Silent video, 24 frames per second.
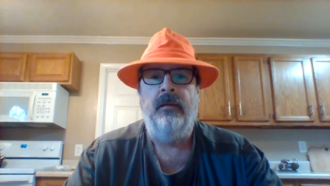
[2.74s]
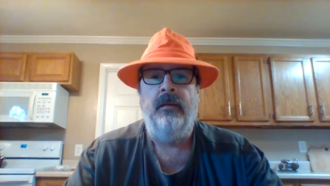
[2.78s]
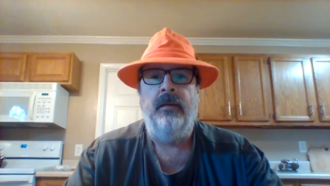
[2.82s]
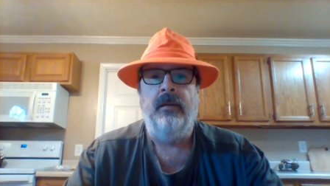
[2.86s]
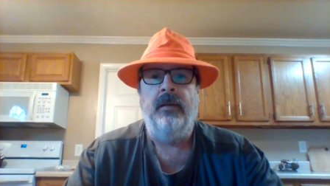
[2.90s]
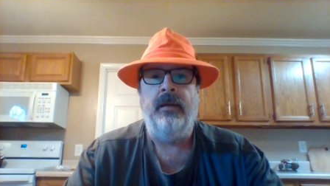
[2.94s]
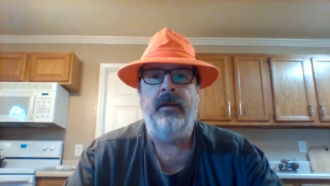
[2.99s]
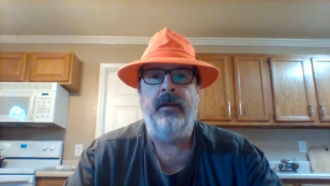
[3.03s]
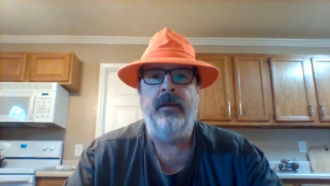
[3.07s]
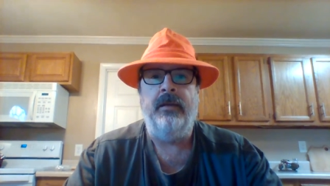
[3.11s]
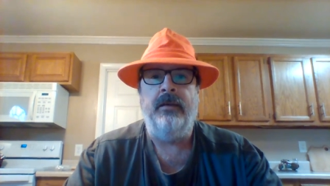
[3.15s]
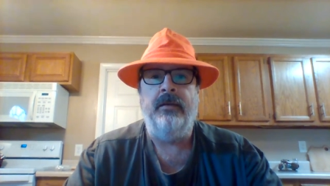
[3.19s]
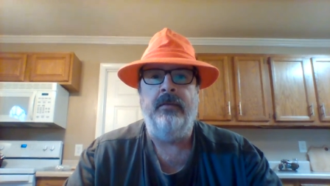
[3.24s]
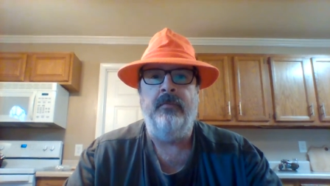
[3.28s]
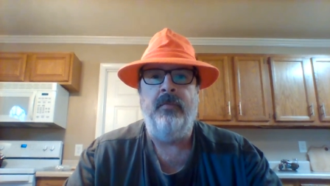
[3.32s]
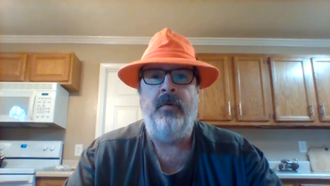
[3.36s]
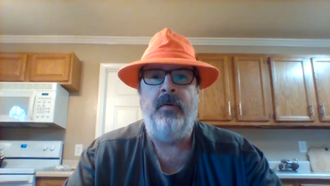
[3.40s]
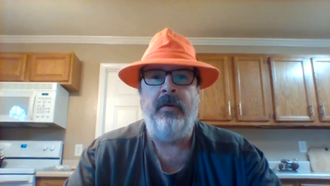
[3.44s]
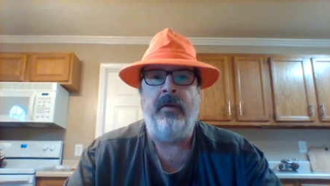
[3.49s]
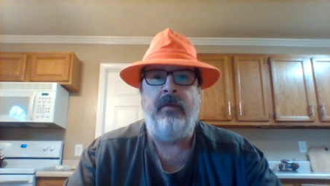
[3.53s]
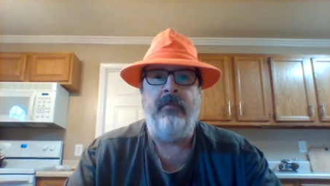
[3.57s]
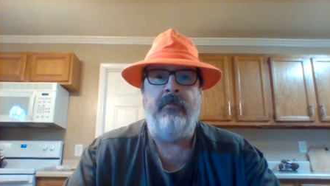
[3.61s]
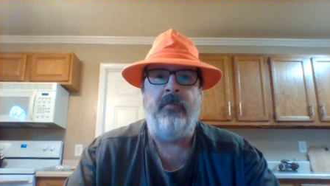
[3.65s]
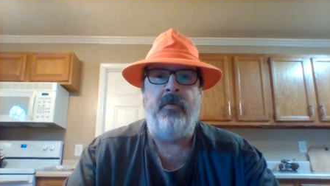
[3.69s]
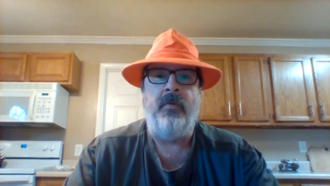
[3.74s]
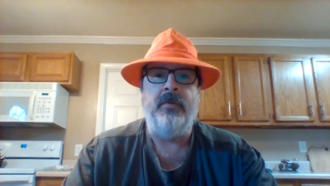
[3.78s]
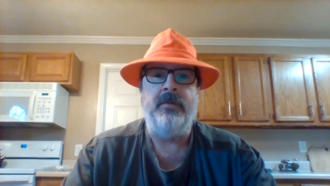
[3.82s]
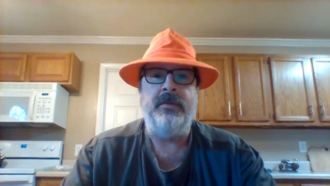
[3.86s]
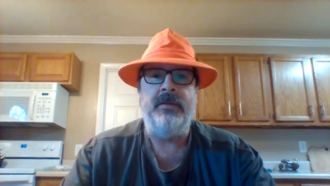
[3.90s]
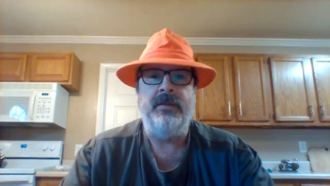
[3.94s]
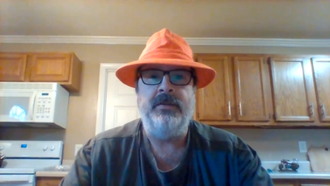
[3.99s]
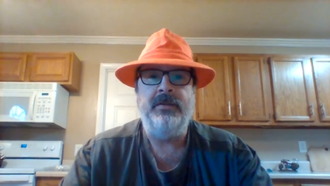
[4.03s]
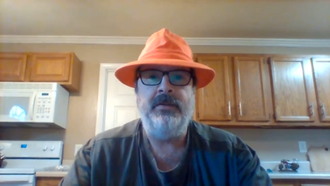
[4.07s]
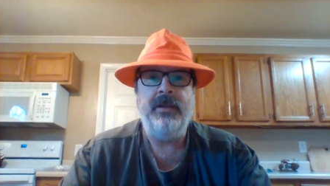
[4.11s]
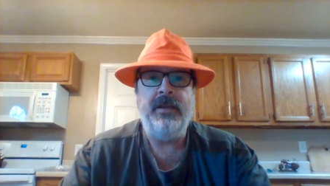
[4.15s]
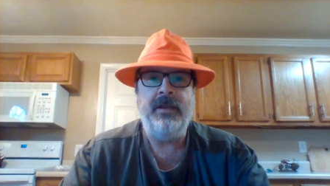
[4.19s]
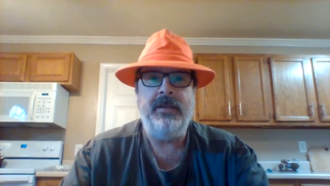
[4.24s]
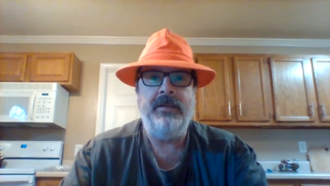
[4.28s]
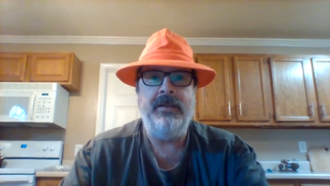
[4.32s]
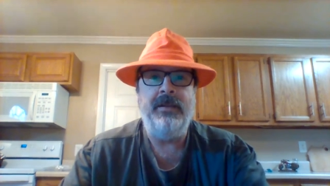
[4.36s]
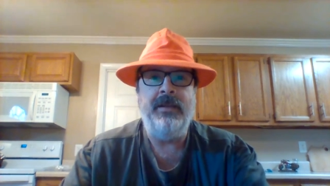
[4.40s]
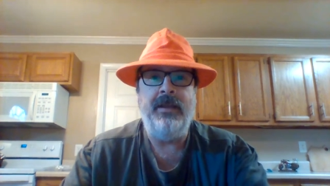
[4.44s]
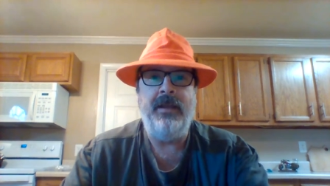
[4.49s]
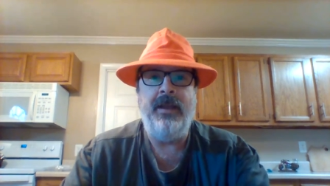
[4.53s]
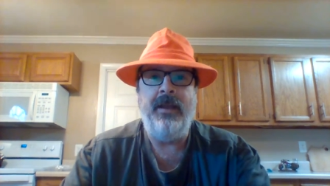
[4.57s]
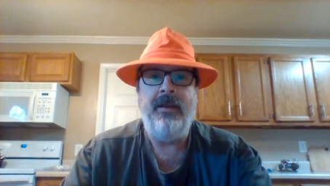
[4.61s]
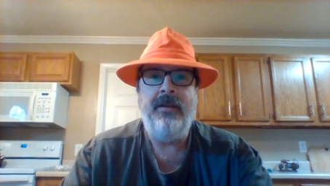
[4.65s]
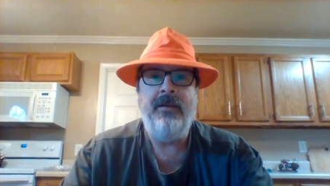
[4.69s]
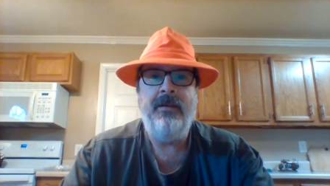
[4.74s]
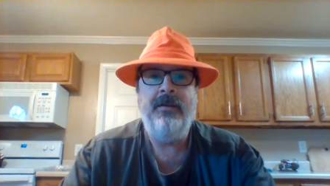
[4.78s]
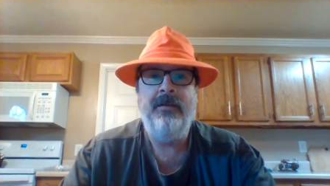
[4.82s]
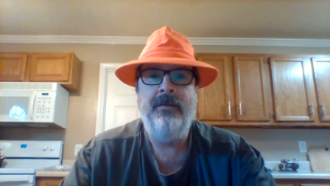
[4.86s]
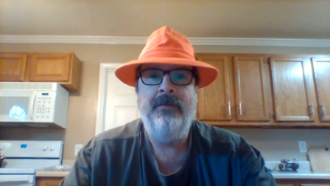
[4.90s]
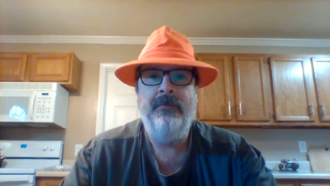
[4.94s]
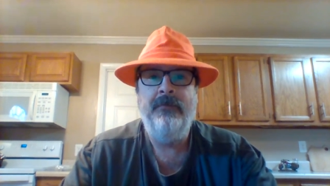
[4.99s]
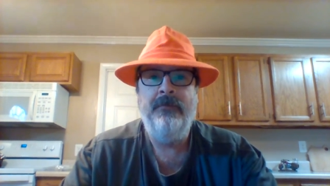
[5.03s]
Hey, good morning folks, it's JT here.